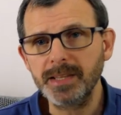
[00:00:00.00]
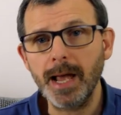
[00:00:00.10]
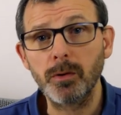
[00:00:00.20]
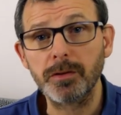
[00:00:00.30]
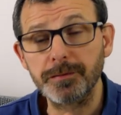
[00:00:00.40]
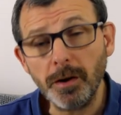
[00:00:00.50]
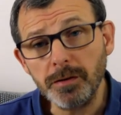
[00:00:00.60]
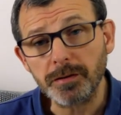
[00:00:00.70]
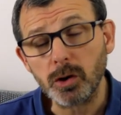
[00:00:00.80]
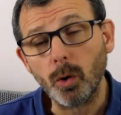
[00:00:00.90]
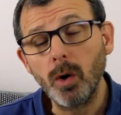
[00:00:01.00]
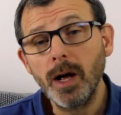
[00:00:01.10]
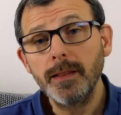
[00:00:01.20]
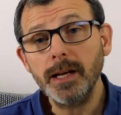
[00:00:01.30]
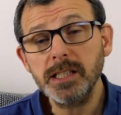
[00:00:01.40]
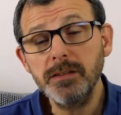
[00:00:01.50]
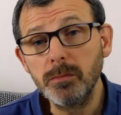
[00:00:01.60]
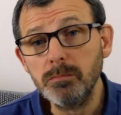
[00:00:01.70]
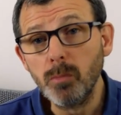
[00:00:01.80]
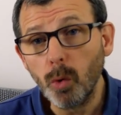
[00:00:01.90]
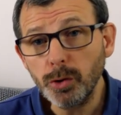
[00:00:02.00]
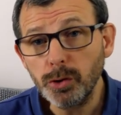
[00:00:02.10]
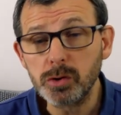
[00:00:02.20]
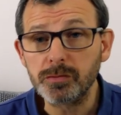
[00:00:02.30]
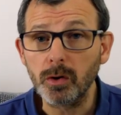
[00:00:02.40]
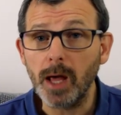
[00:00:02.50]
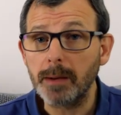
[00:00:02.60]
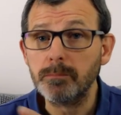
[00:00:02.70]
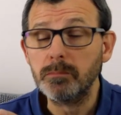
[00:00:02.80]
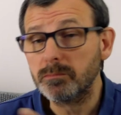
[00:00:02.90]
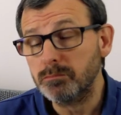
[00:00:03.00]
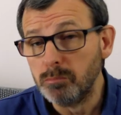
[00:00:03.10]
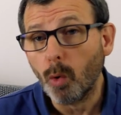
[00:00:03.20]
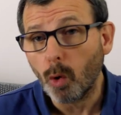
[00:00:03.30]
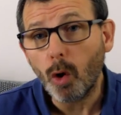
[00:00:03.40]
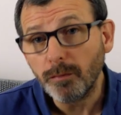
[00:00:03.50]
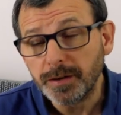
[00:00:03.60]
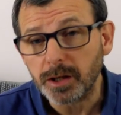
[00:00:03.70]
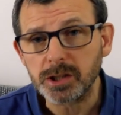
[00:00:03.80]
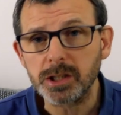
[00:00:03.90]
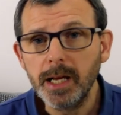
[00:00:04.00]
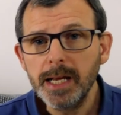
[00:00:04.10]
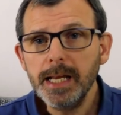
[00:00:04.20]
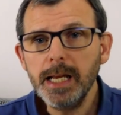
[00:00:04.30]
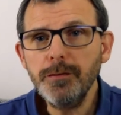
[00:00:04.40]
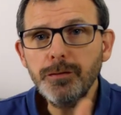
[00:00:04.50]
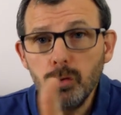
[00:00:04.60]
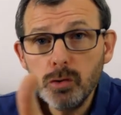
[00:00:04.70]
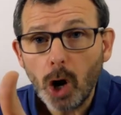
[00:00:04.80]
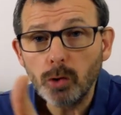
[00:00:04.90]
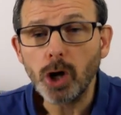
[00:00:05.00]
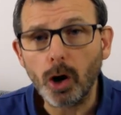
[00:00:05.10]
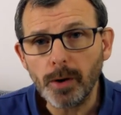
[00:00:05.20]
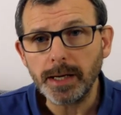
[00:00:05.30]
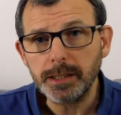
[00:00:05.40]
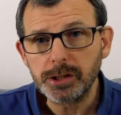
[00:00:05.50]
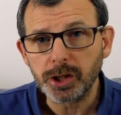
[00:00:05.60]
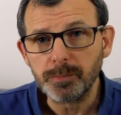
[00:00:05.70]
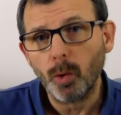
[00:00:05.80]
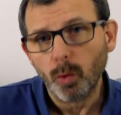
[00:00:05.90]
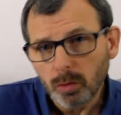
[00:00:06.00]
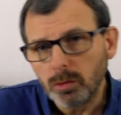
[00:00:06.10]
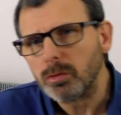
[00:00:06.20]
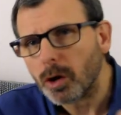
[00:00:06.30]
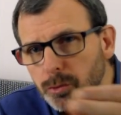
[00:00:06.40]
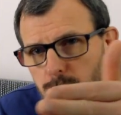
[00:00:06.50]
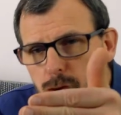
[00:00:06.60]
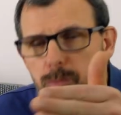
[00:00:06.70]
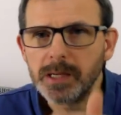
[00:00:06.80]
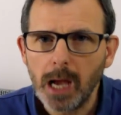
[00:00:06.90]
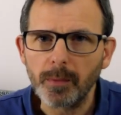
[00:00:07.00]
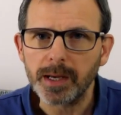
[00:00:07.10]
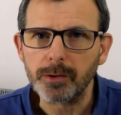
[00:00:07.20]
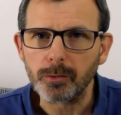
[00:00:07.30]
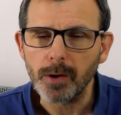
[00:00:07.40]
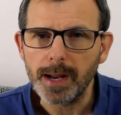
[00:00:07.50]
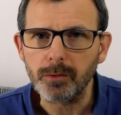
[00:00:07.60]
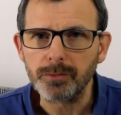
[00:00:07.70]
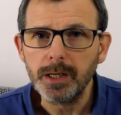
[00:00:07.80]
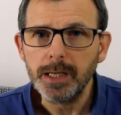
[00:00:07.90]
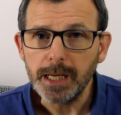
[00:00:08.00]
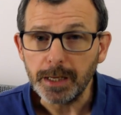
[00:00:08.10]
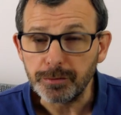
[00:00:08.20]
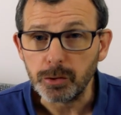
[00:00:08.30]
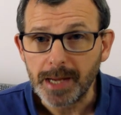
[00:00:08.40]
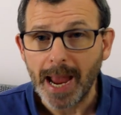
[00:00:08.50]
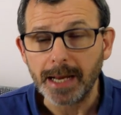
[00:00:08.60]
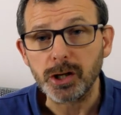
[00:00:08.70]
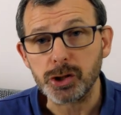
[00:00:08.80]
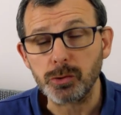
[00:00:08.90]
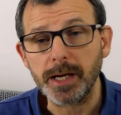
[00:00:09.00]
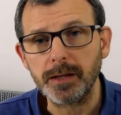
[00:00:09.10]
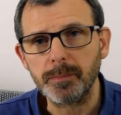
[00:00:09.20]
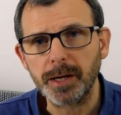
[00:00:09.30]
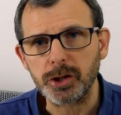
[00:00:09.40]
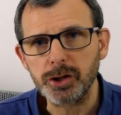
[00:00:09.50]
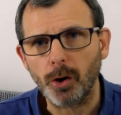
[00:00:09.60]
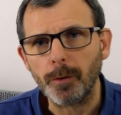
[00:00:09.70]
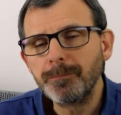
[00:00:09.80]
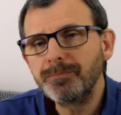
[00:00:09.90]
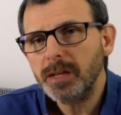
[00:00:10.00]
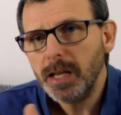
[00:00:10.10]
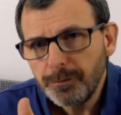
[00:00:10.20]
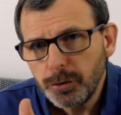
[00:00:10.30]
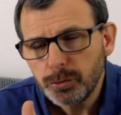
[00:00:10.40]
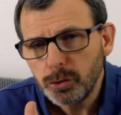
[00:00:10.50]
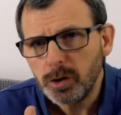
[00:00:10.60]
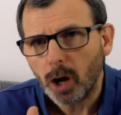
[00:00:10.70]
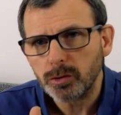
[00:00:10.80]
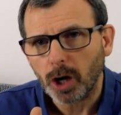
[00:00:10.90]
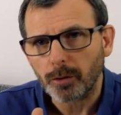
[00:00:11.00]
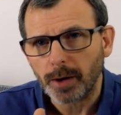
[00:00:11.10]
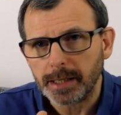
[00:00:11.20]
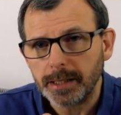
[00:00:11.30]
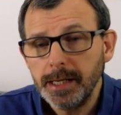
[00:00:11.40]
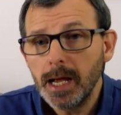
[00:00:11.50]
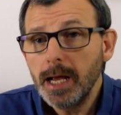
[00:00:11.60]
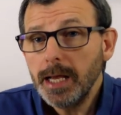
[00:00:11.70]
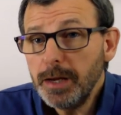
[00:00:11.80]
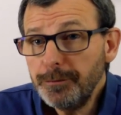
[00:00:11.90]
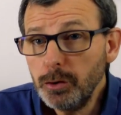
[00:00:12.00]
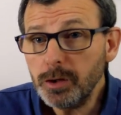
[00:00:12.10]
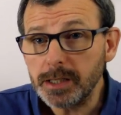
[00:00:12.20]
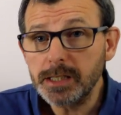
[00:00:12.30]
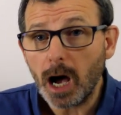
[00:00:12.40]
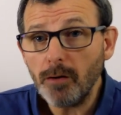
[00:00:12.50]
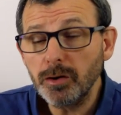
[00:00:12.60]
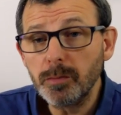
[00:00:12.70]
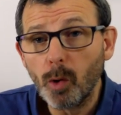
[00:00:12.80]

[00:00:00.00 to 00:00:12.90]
Now, at the front of the court, that's even more useful and more obvious. If you go directly to the ball, although you should be going in a round if you can because you'll hit the better shot, if you do go directly, if you can cover the